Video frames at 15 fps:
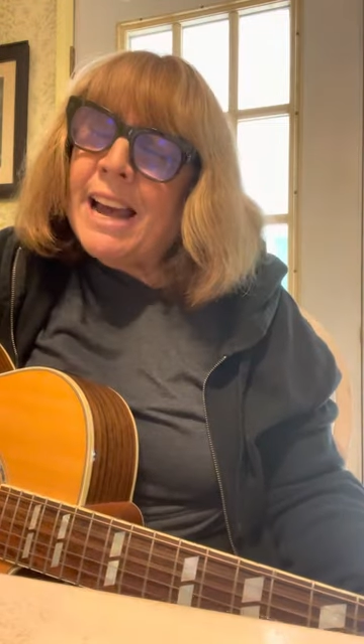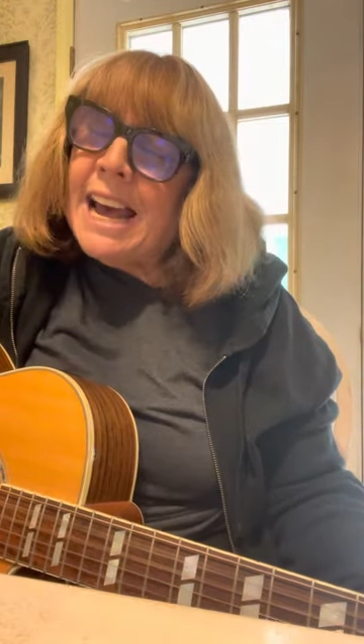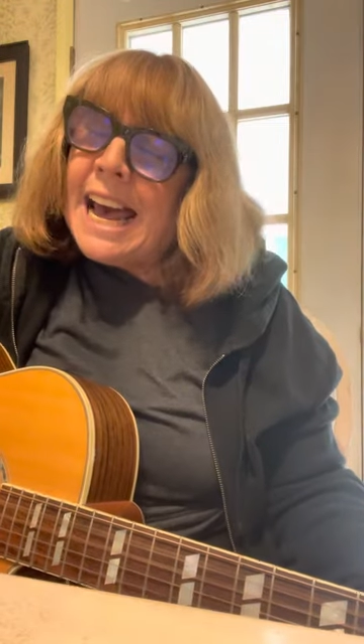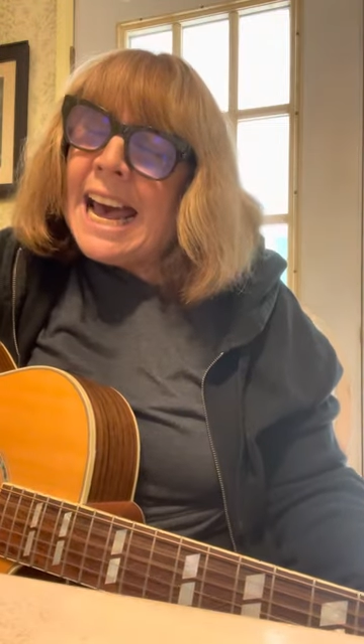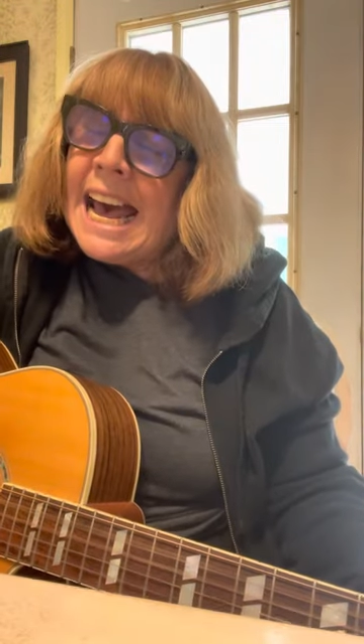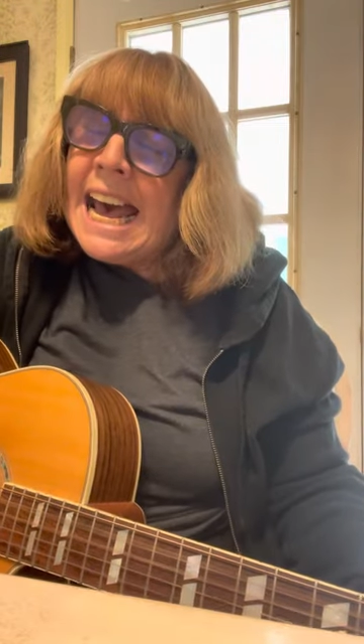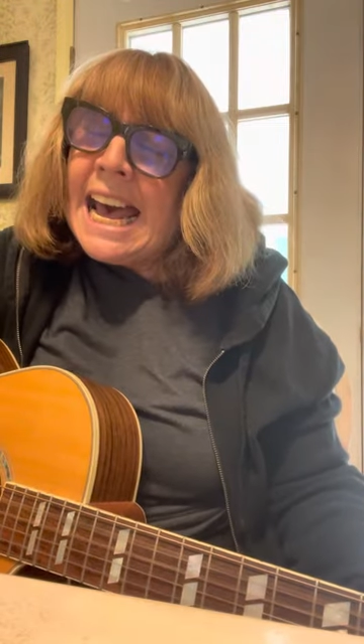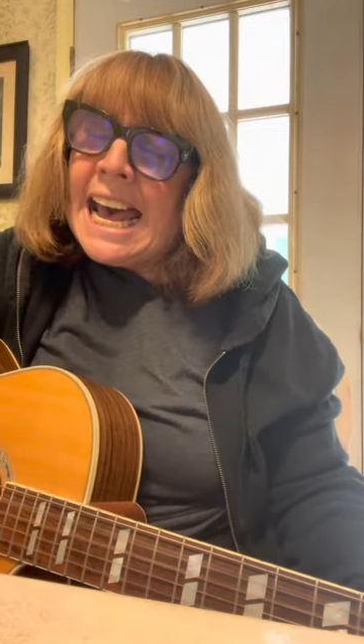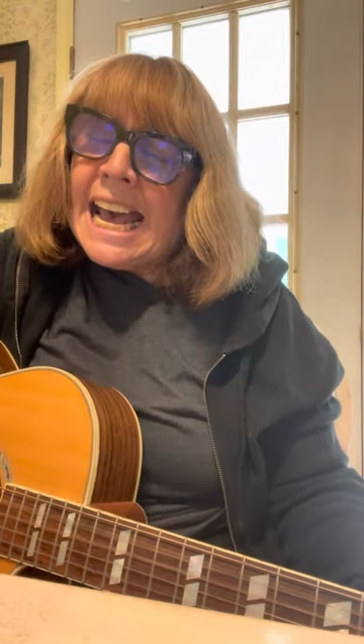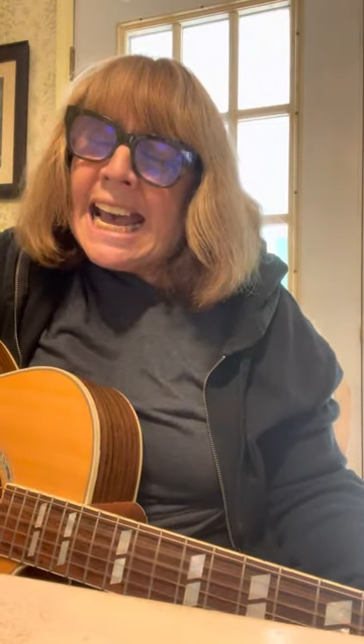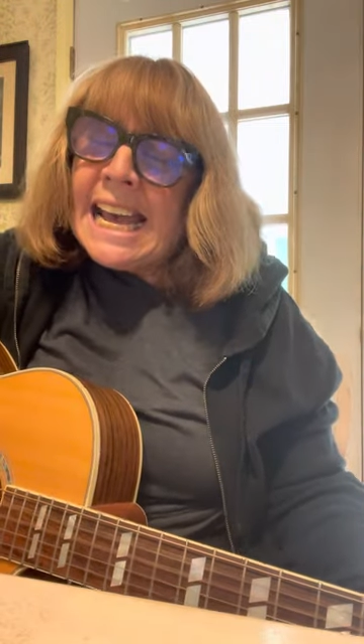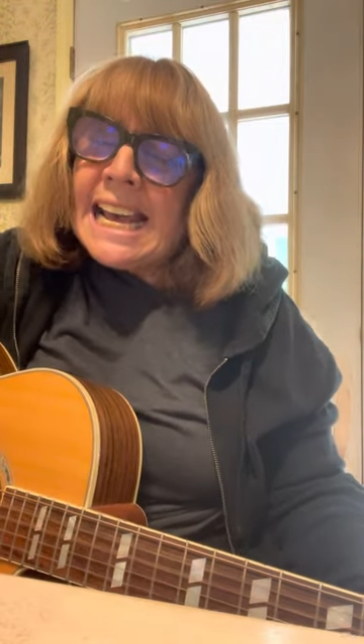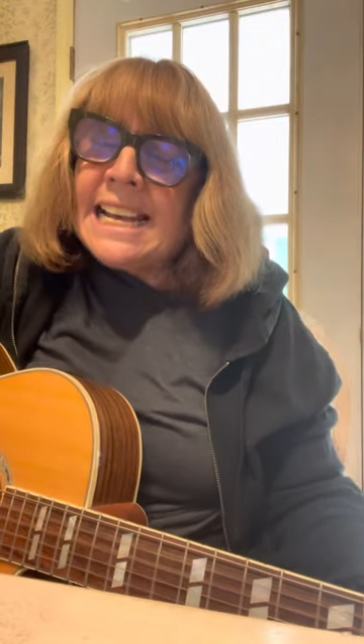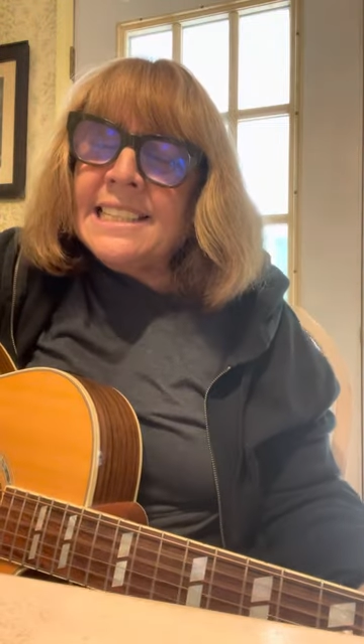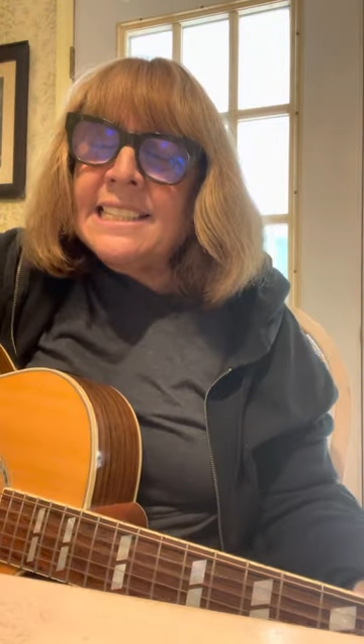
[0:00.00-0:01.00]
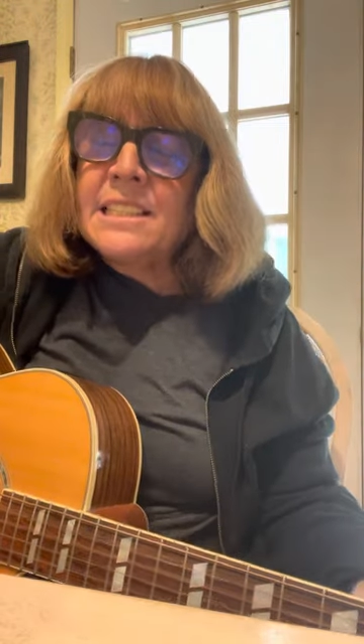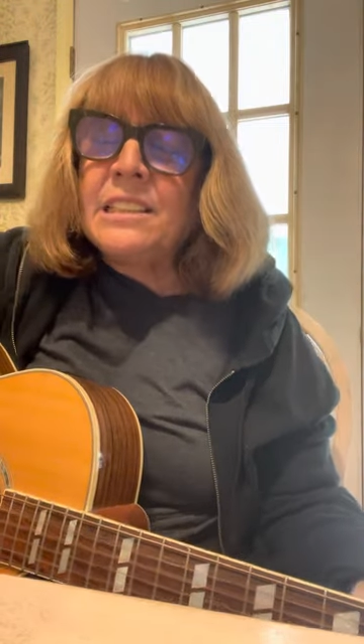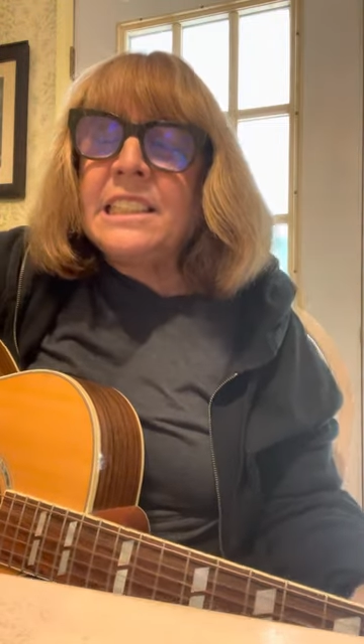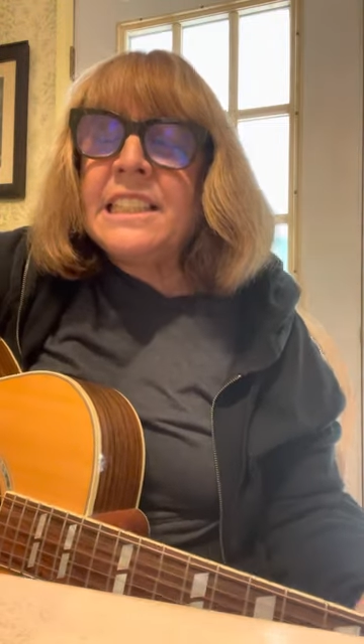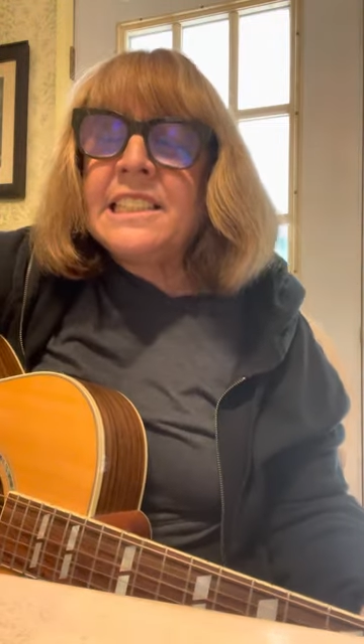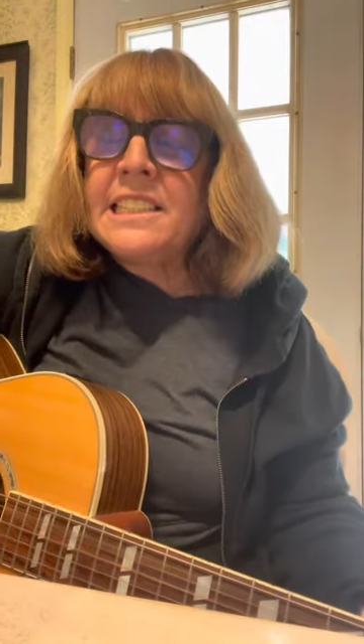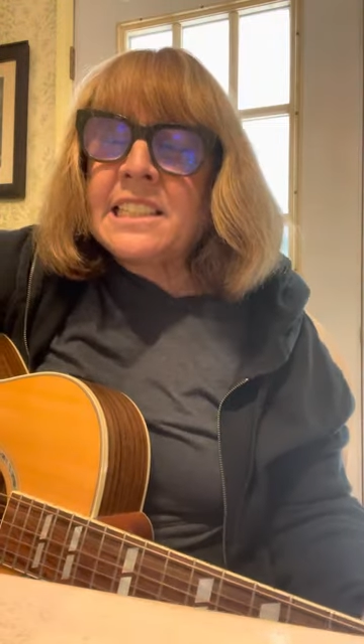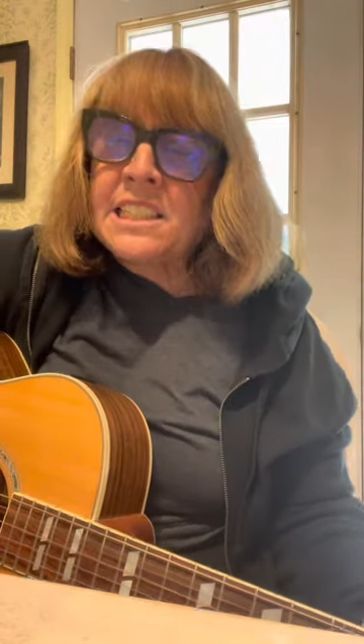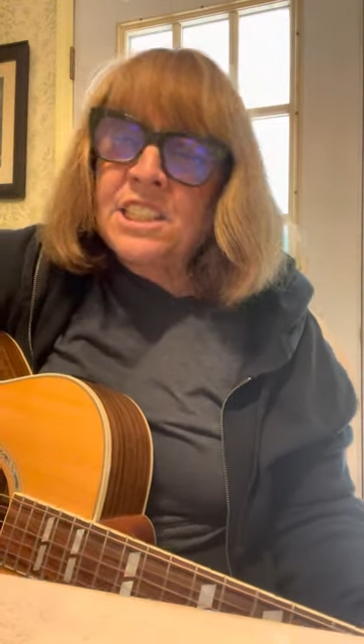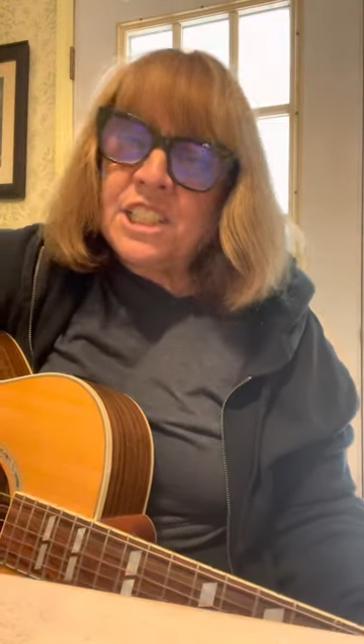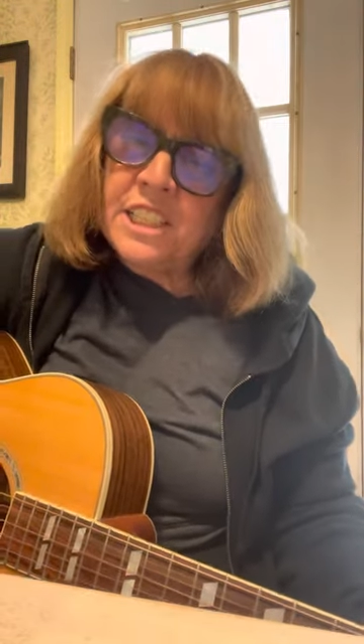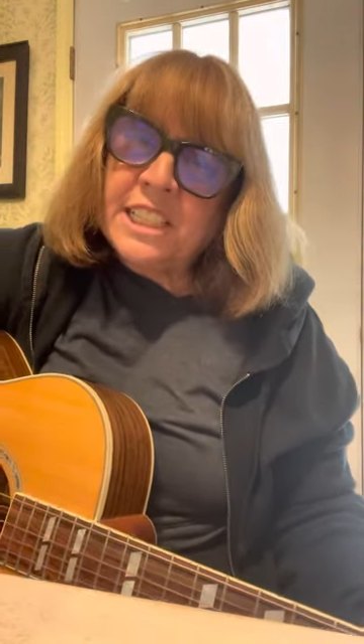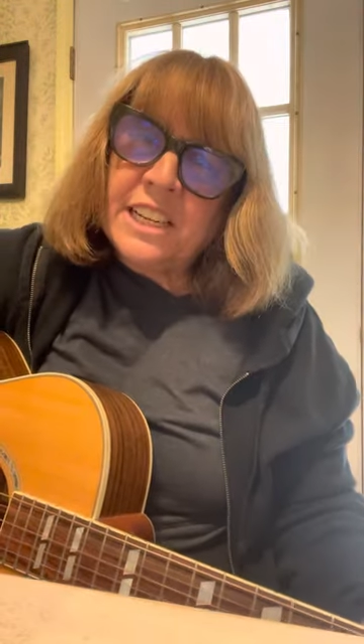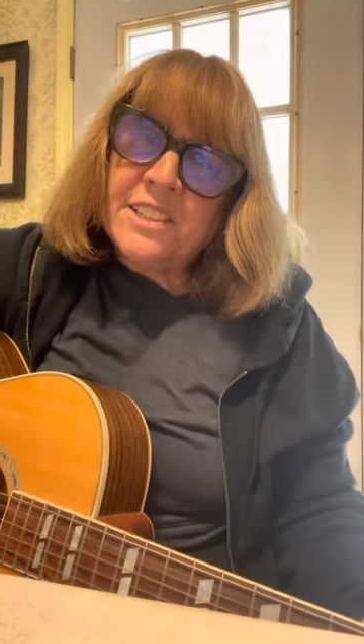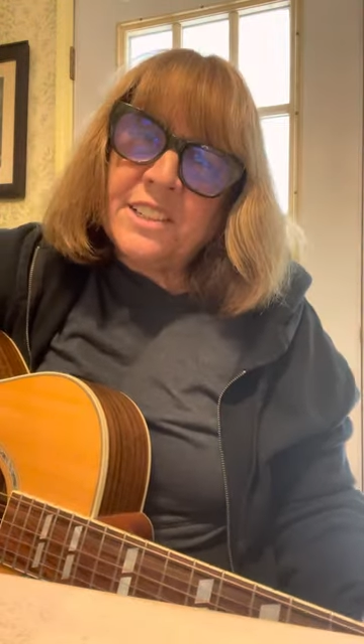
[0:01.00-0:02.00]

eyes. Listen to their